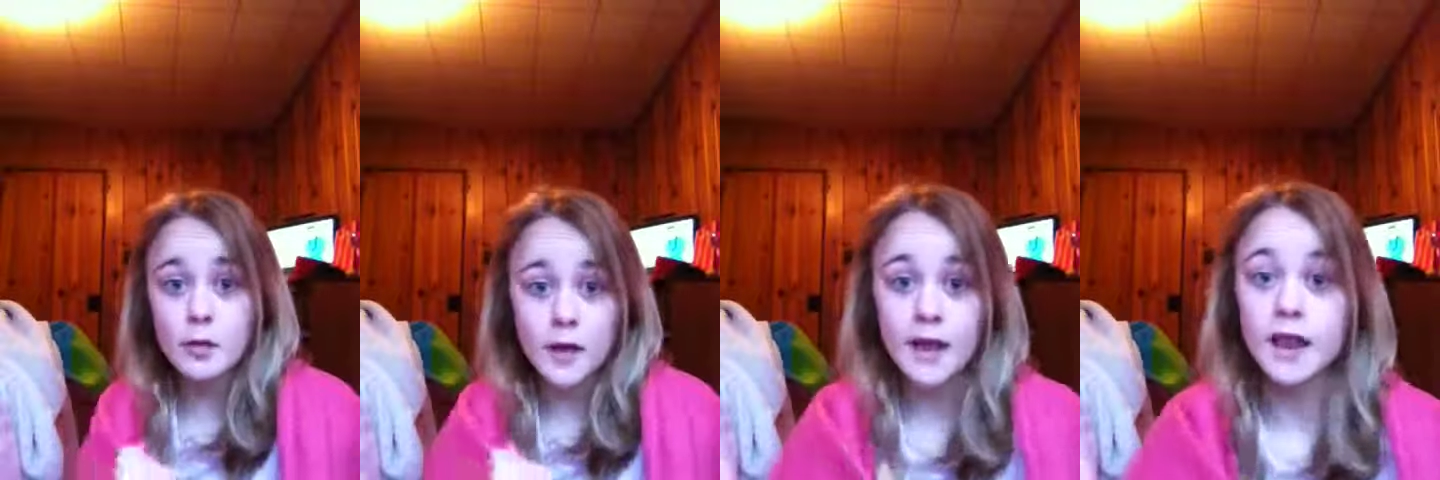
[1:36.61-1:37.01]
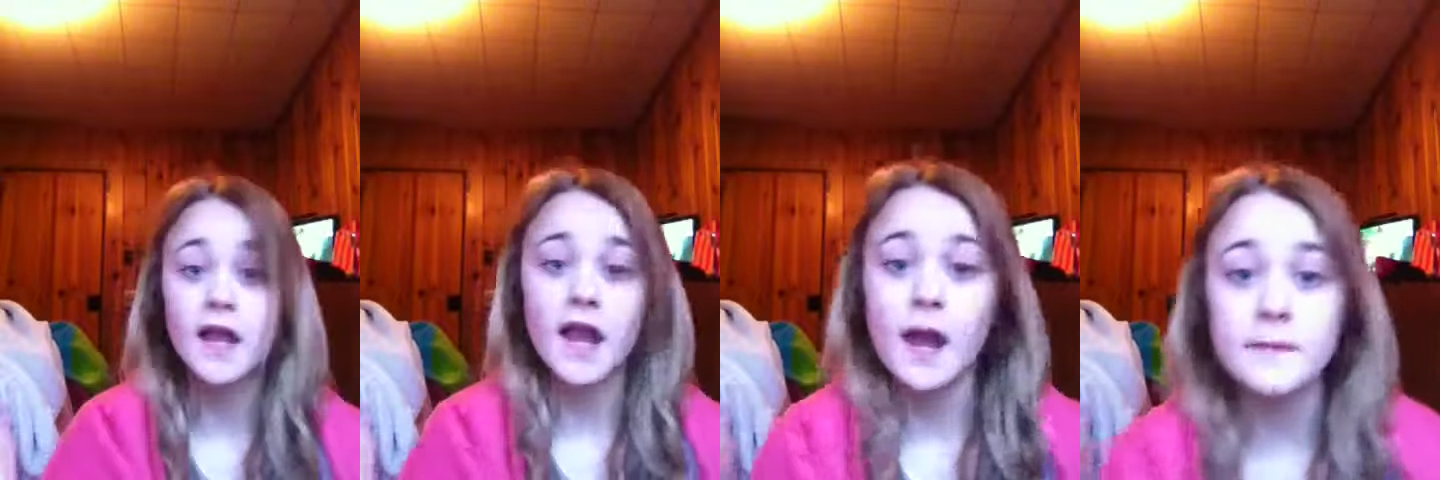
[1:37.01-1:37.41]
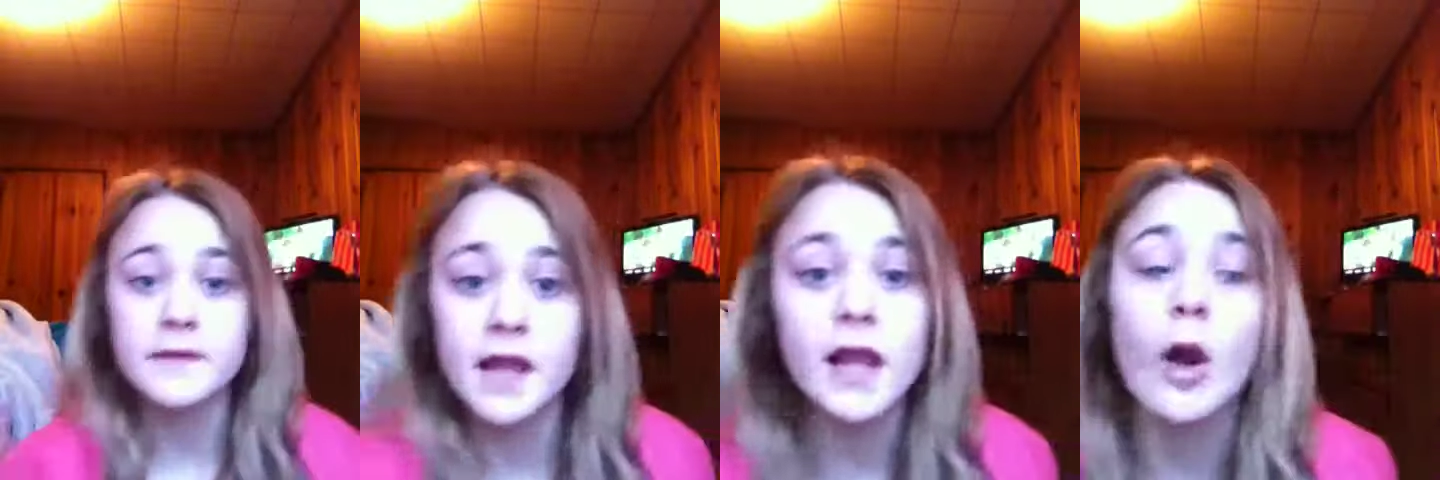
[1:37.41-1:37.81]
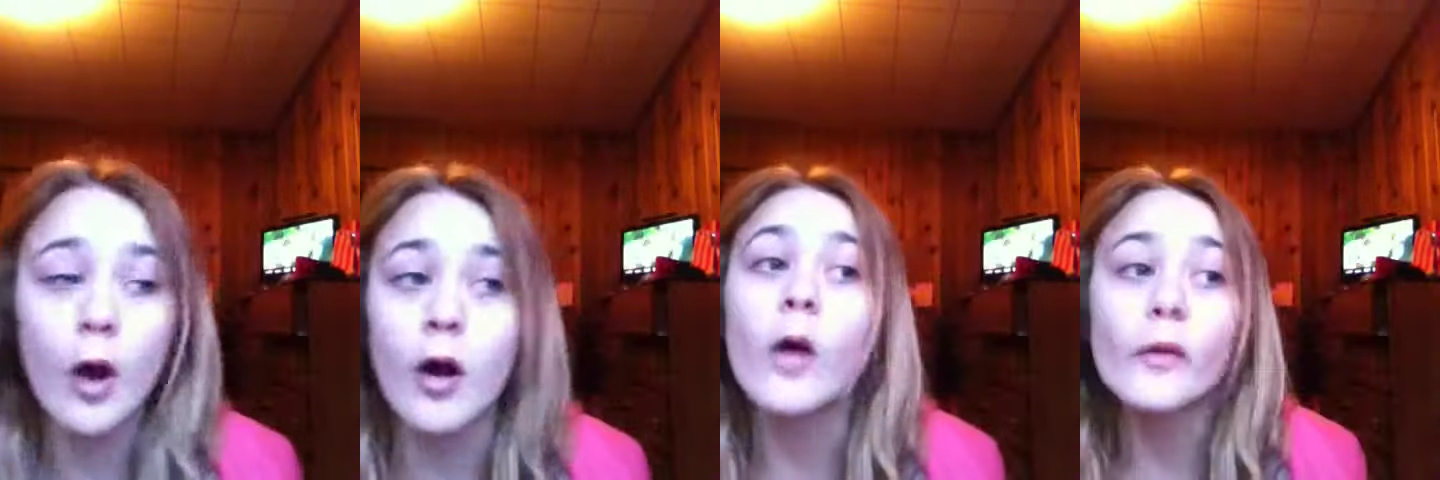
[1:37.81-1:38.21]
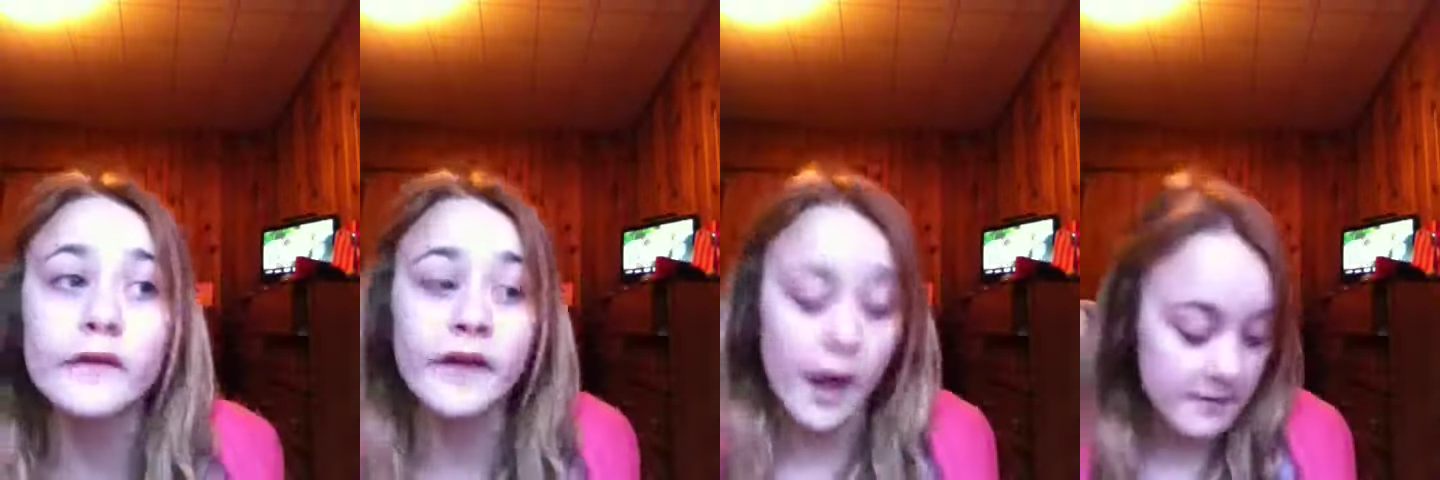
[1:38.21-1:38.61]
Okay, like, I mean, like, all
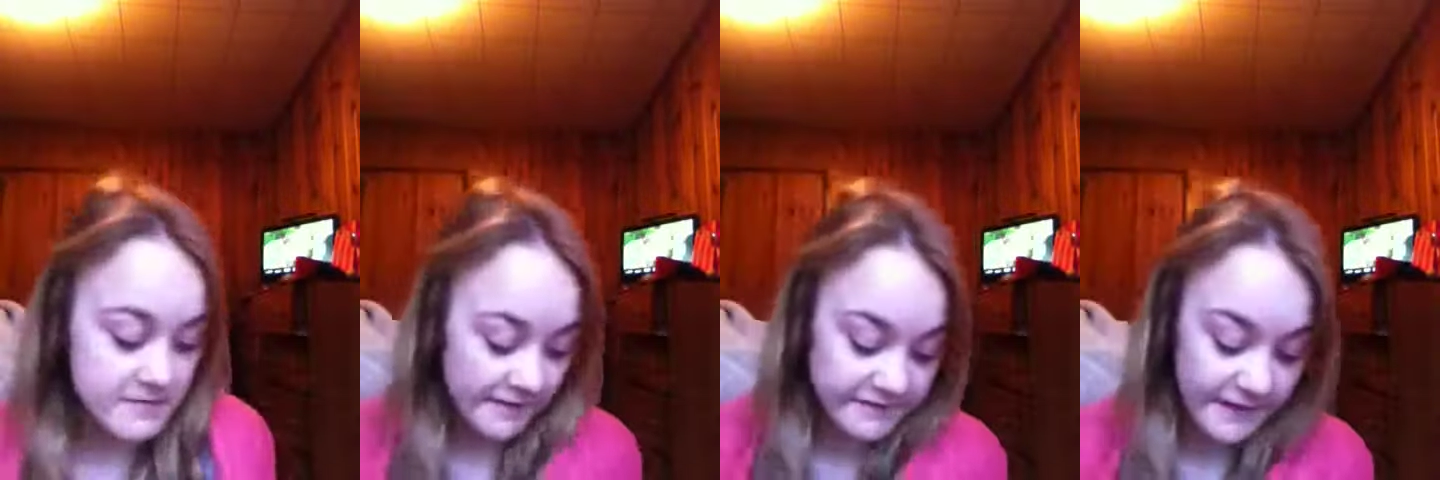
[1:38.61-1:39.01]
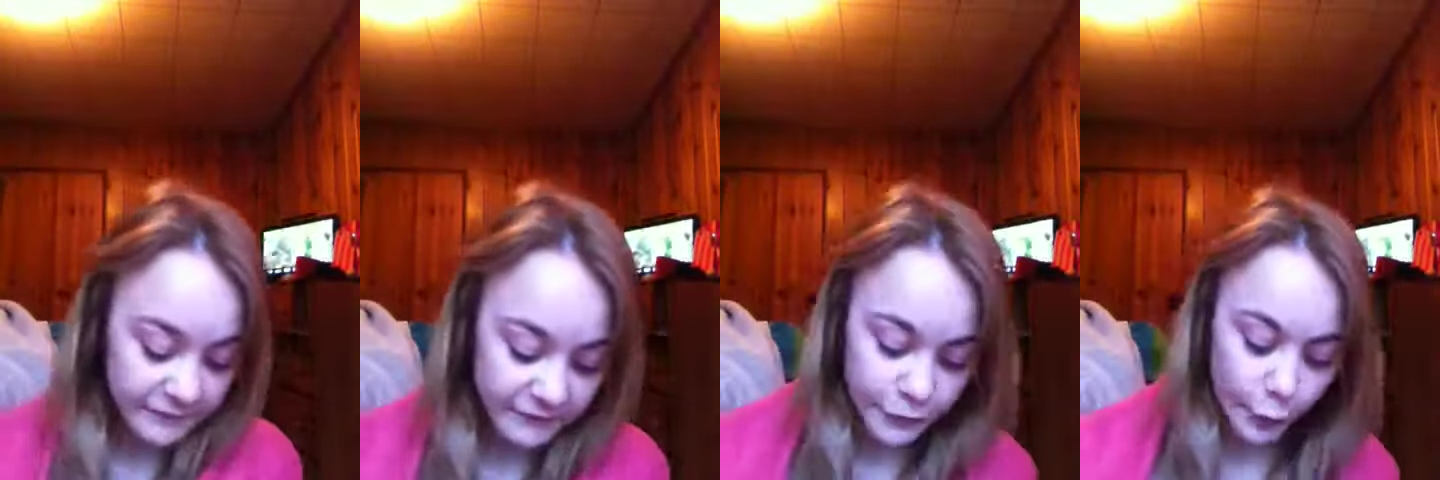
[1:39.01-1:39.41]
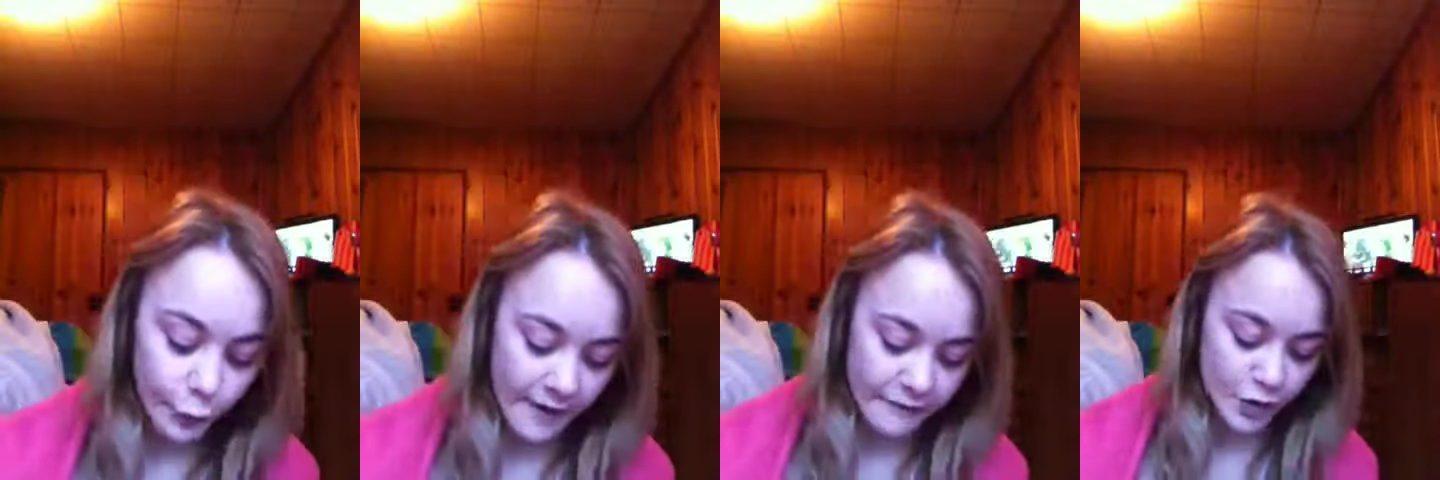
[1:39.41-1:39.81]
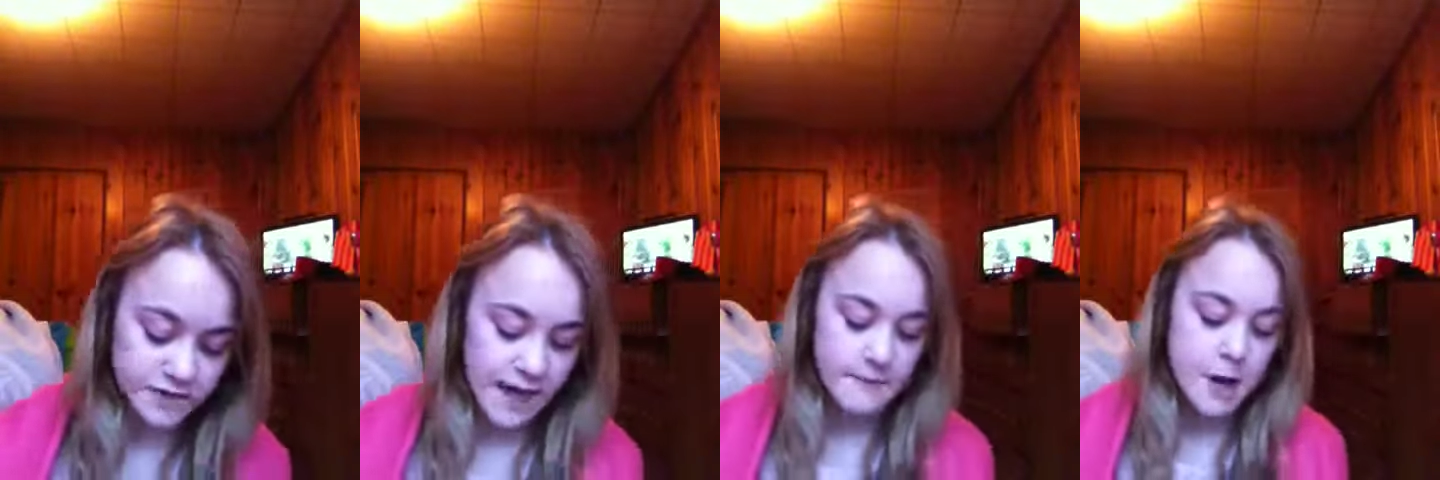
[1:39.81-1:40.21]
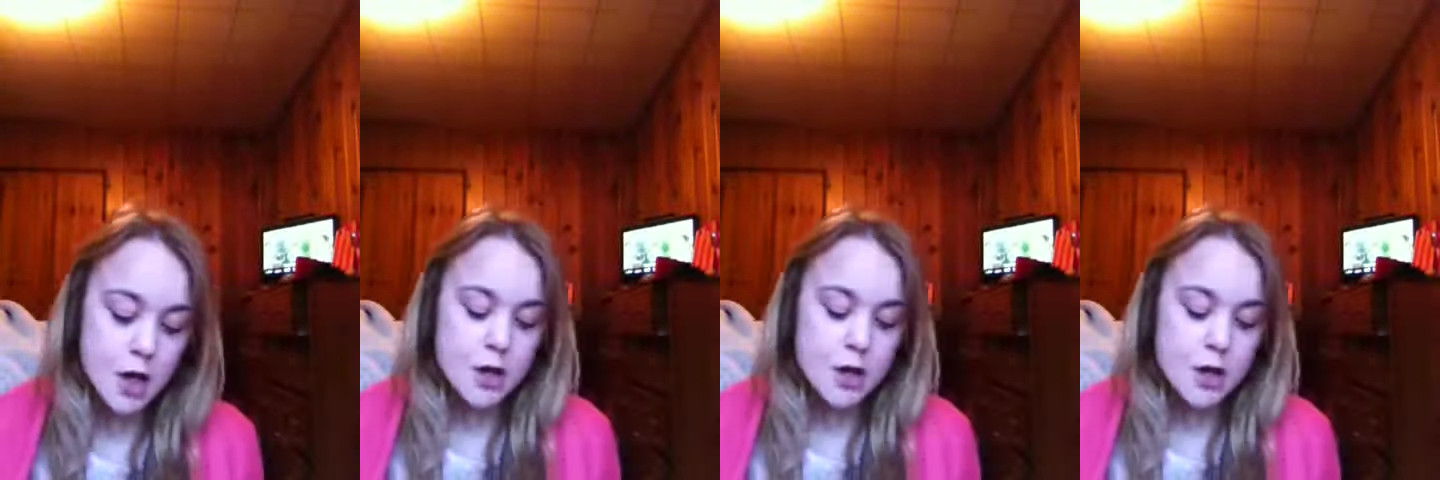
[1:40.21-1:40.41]
the time. It's my favorite food of all time.